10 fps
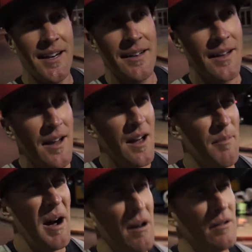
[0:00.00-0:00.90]
in
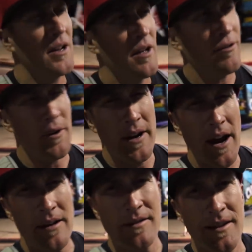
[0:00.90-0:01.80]
about three
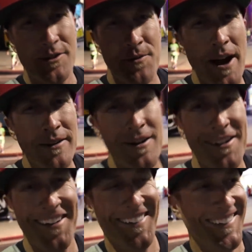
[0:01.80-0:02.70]
days since Ragnar.